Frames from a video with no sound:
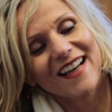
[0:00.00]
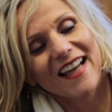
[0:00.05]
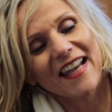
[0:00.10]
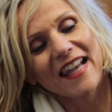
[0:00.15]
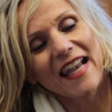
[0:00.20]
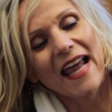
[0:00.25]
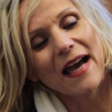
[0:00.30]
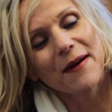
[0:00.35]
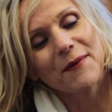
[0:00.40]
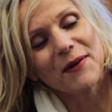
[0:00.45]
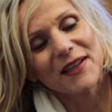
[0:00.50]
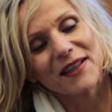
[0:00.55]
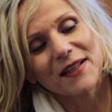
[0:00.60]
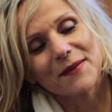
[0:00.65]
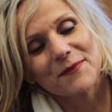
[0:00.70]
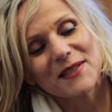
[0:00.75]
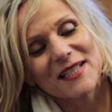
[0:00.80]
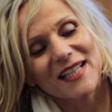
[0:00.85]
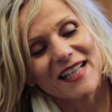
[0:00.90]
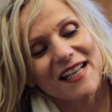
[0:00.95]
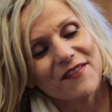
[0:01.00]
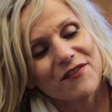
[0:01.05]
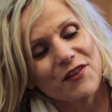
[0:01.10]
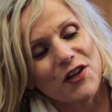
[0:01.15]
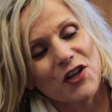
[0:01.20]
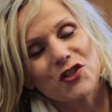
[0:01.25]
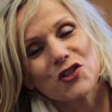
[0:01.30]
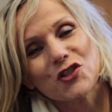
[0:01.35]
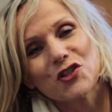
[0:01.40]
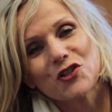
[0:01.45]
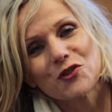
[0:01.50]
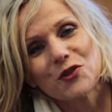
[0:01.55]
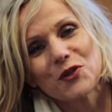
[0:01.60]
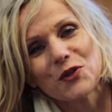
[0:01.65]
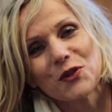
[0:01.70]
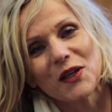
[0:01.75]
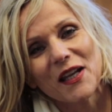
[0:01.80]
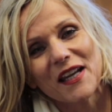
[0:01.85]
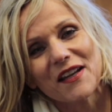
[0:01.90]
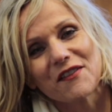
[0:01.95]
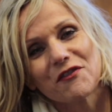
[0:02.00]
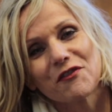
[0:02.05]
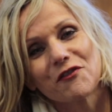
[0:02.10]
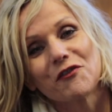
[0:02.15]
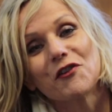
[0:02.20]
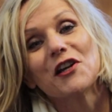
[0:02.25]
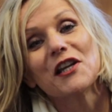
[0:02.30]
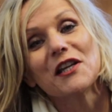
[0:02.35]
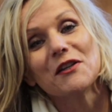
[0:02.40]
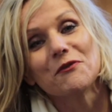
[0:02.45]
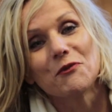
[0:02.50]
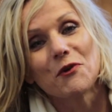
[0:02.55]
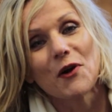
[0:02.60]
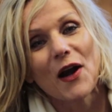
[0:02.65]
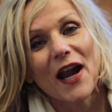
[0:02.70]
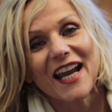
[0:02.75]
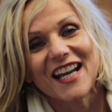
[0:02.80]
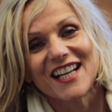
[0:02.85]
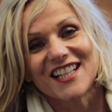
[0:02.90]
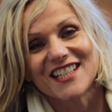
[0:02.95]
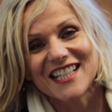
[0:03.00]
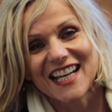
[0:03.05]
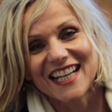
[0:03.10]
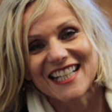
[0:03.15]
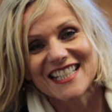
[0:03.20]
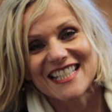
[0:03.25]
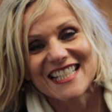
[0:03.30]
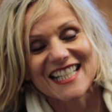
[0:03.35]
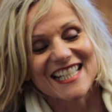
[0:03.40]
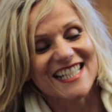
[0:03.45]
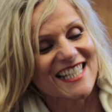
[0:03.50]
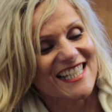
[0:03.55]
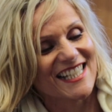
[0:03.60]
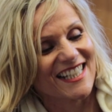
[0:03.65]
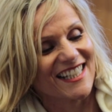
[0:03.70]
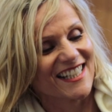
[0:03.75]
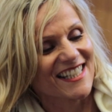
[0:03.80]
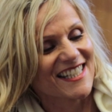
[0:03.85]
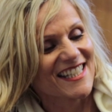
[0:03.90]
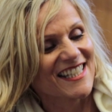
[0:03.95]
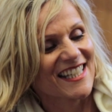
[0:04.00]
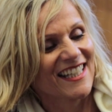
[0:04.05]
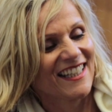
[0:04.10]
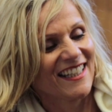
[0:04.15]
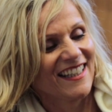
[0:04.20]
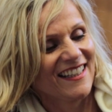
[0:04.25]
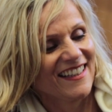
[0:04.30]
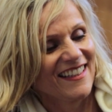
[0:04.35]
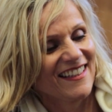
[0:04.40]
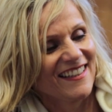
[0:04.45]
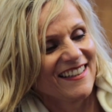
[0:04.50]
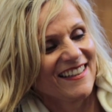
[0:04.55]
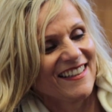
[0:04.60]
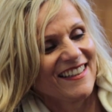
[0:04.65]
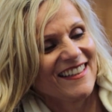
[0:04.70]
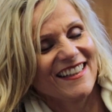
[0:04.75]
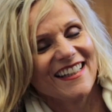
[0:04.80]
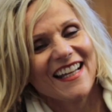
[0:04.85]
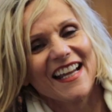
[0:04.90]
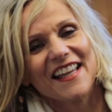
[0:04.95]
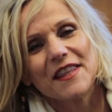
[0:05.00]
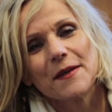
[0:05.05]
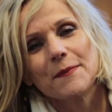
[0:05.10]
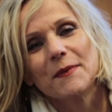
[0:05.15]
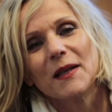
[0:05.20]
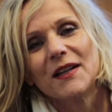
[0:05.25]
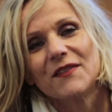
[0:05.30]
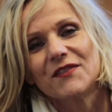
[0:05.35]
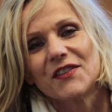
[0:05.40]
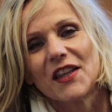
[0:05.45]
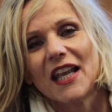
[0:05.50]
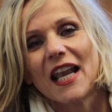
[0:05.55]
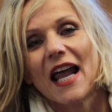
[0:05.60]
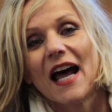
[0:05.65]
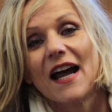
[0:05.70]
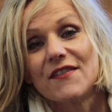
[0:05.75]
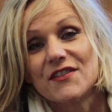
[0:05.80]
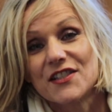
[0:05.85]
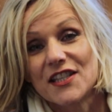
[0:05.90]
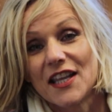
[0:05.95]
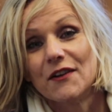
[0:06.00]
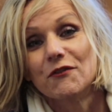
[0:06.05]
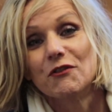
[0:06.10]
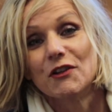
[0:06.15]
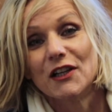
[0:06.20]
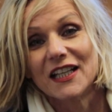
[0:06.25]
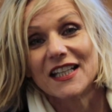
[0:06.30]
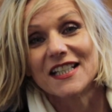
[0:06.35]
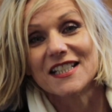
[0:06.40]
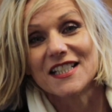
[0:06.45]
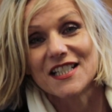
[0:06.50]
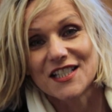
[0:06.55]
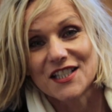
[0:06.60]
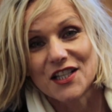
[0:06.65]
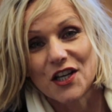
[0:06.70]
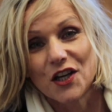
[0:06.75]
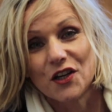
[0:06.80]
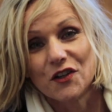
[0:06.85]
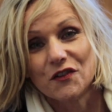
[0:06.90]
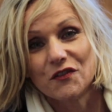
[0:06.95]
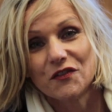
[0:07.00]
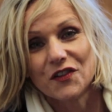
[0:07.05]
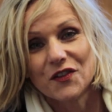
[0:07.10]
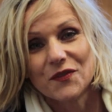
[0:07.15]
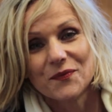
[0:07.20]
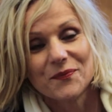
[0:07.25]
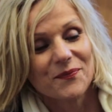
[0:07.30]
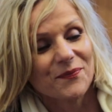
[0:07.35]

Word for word: allowing them to live a truly free range existence, letting them live the lives they really deserve.